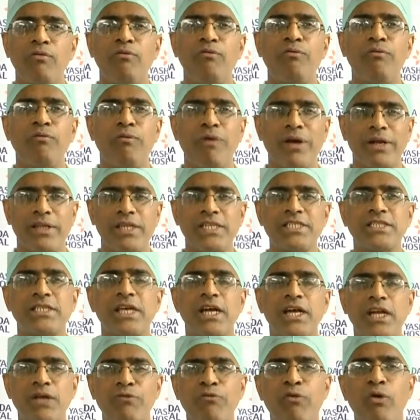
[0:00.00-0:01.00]
For this
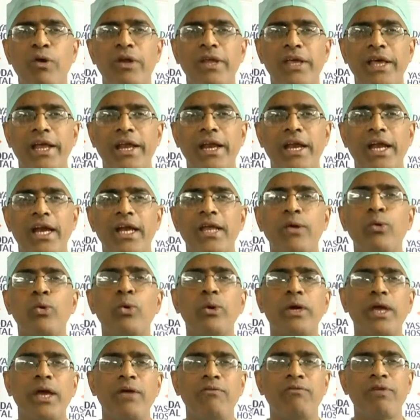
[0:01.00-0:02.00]
34-year lady who
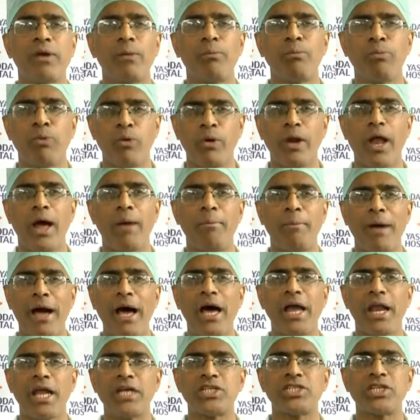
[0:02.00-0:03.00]
came from Pune,
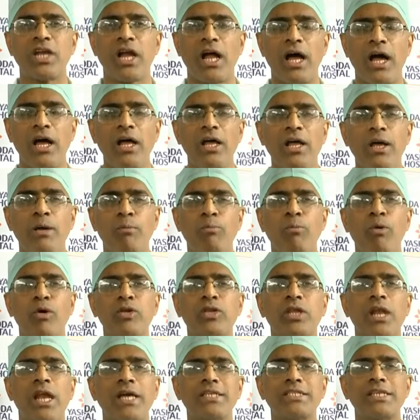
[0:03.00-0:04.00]
Maharashtra,
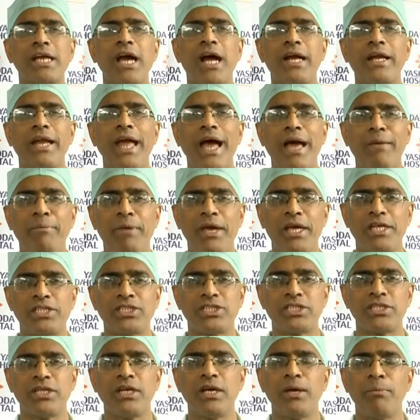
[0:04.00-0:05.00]
both lungs got
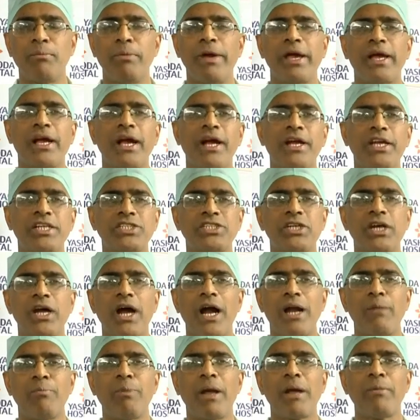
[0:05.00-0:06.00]
damaged by a condition
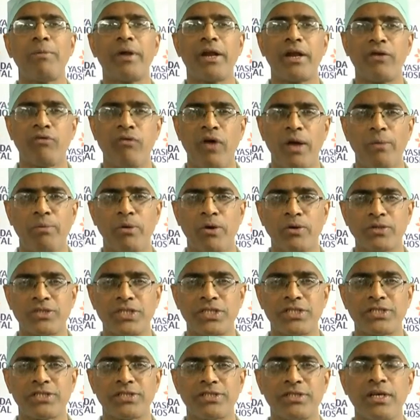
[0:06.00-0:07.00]
called pulmonary
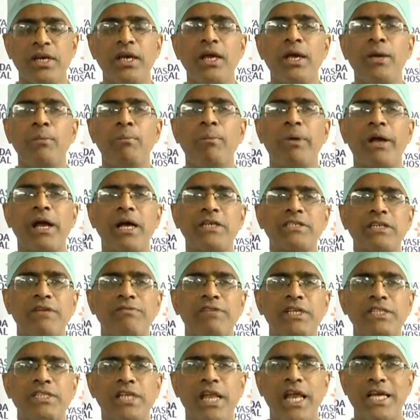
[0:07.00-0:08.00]
fibrosis. Because of
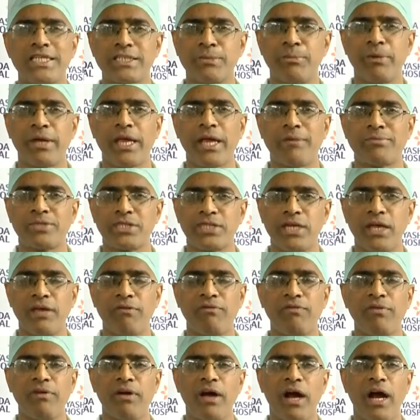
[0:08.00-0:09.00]
this, lungs became
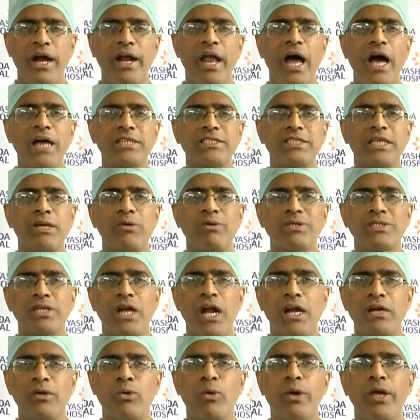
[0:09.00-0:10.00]
stiff and oxygen was
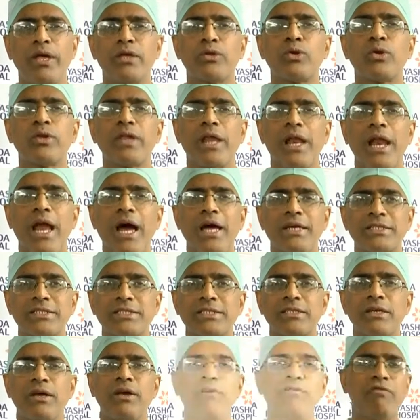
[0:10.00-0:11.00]
not going through the
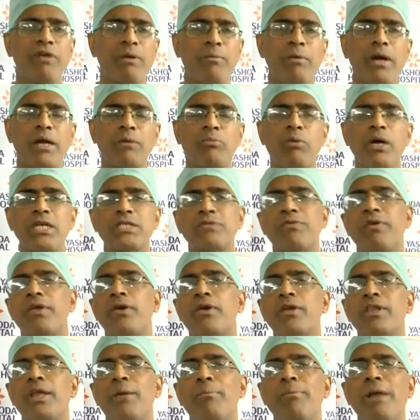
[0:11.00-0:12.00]
lungs from atmosphere
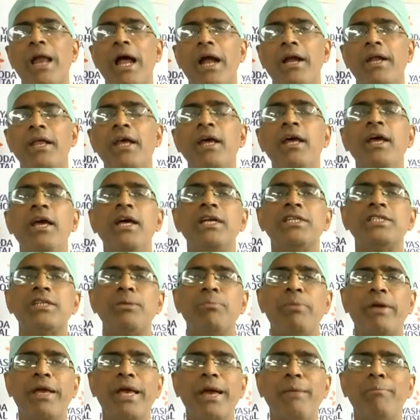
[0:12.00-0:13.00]
into the blood. She
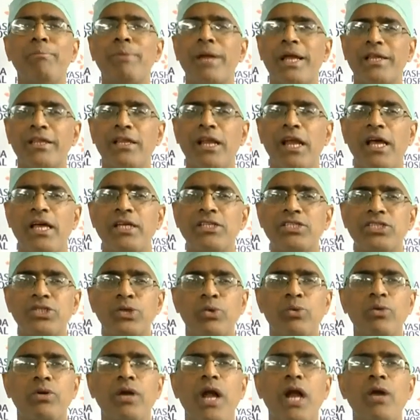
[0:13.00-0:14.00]
became breathless. She
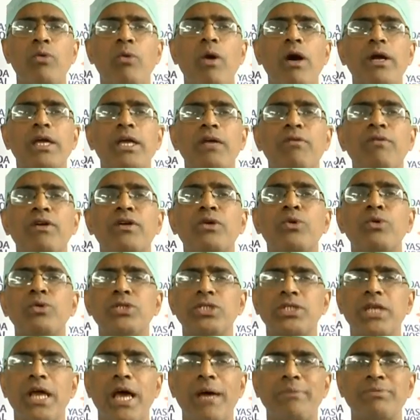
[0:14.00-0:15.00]
could not walk even two
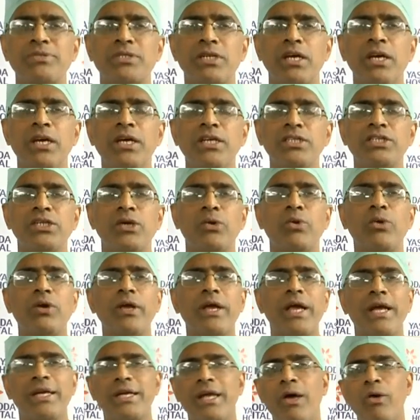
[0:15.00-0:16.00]
steps. She couldn't
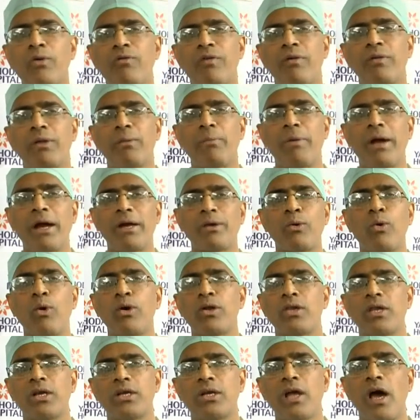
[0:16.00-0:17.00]
get down from the bed, go
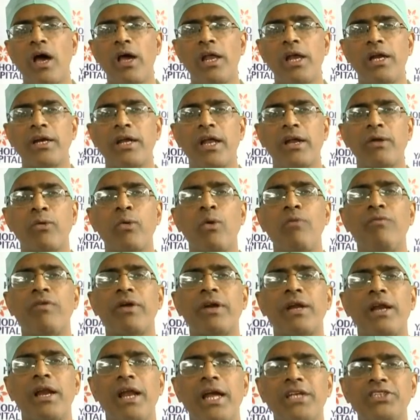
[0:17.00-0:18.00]
to the toilet or go for
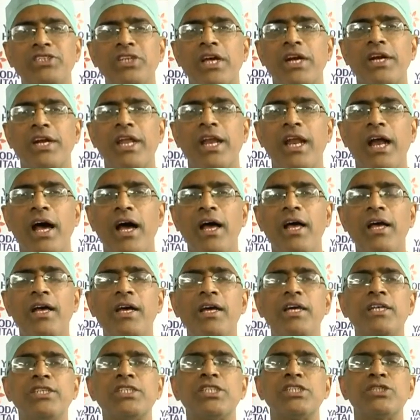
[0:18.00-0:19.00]
lunch or dinner.
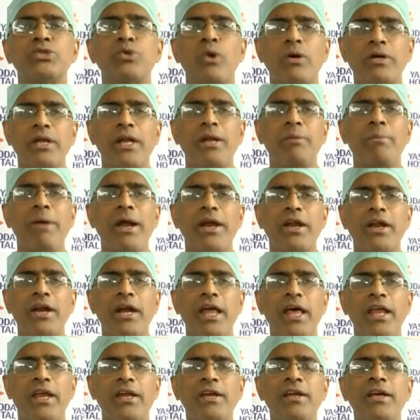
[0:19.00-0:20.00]
She's totally
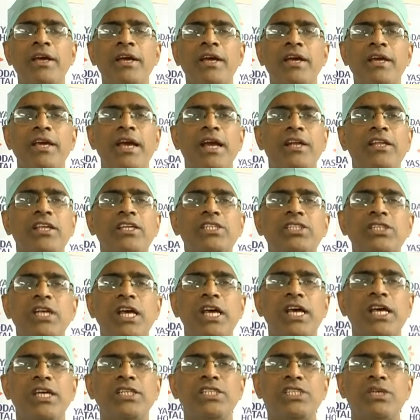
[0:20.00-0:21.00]
bedridden. At this
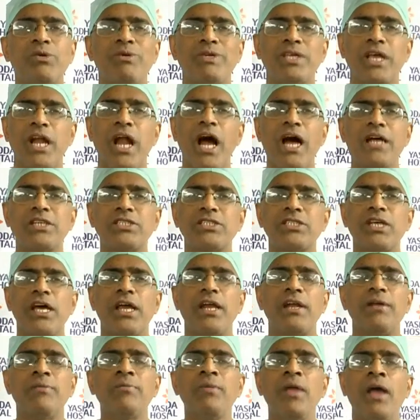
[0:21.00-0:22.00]
stage, she was on
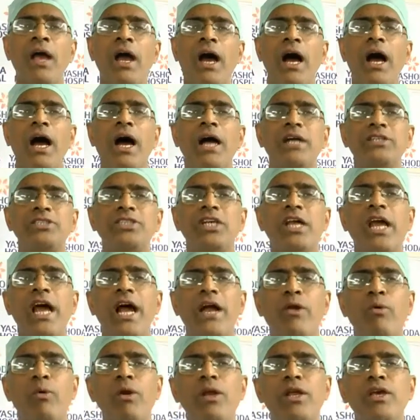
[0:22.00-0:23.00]
oxygen and she
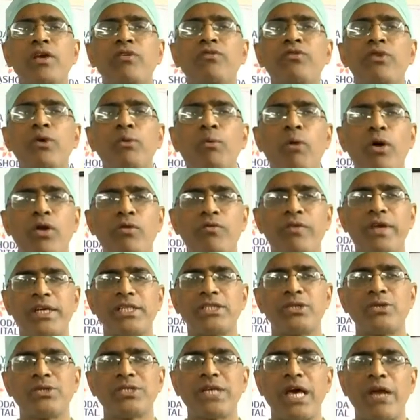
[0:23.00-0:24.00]
had only a few more weeks
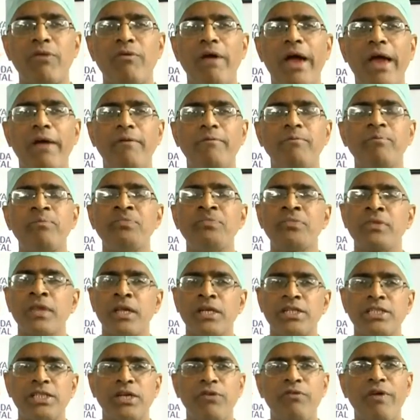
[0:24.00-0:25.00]
to survive.
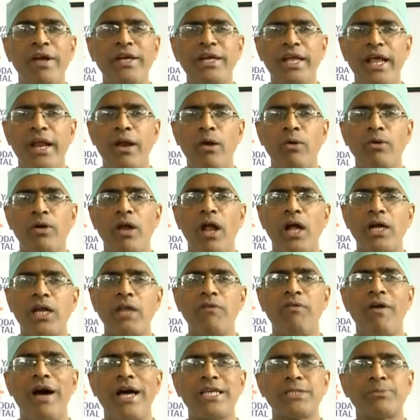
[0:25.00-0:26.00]
She went around a lot
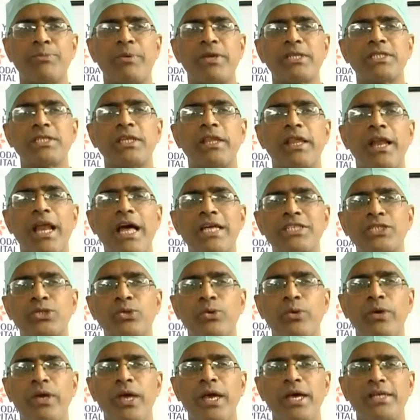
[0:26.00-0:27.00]
of hospitals in the last
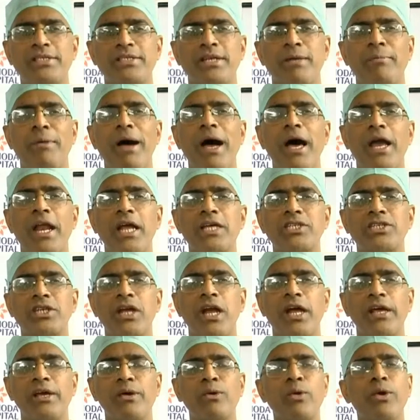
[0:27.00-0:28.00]
two years in
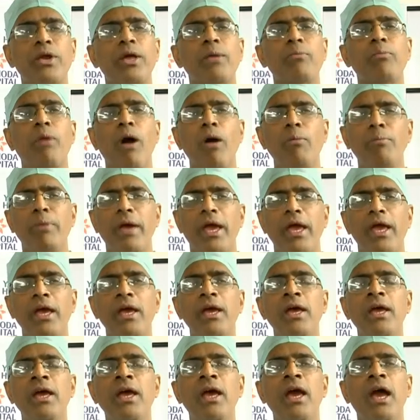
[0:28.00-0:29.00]
Maharashtra, including
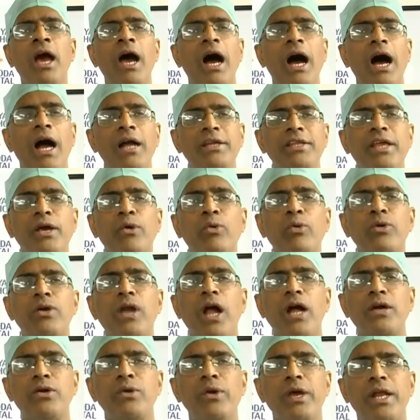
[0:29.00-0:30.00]
Bombay and they could
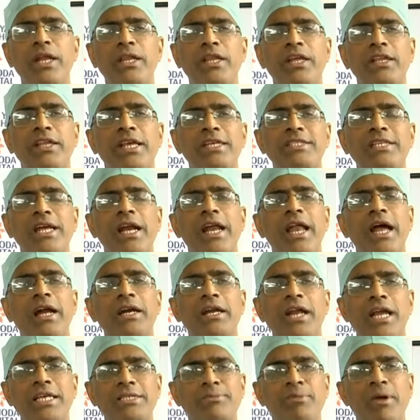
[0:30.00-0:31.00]
not do anything. They said lung
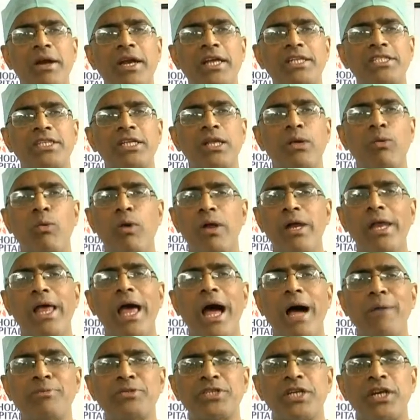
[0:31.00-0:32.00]
transplantation is the only
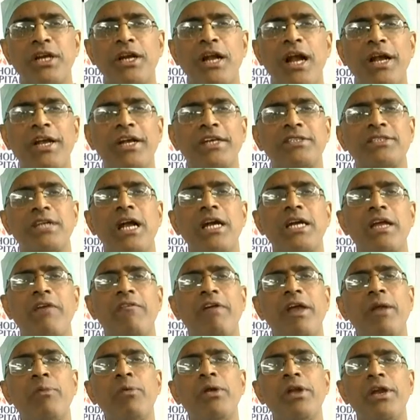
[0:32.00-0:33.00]
option and it's not
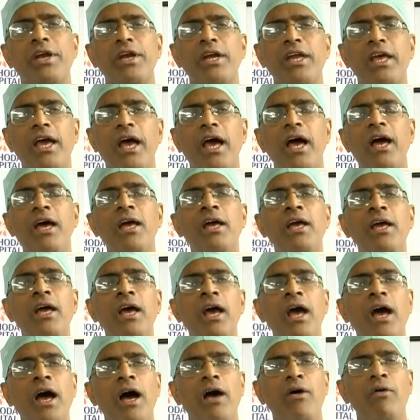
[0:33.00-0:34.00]
available in India.
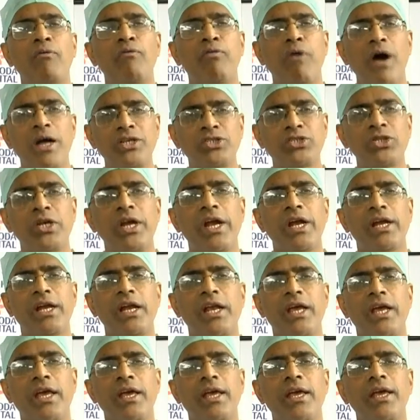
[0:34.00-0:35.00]

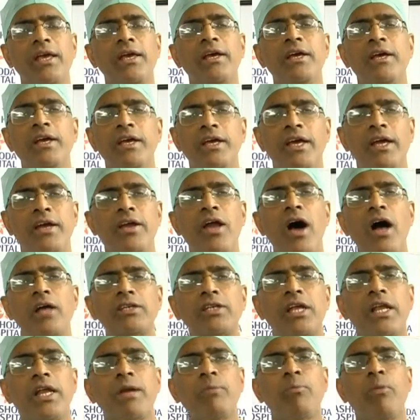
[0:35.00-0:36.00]
Fortunately, a
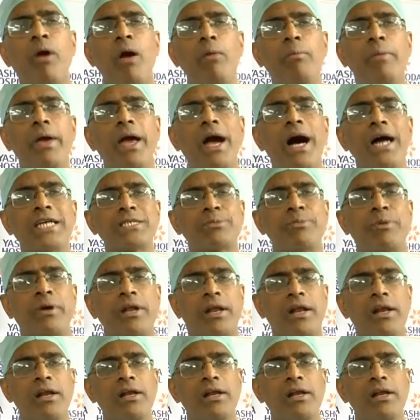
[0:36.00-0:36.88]
doctor in a Bombay hospital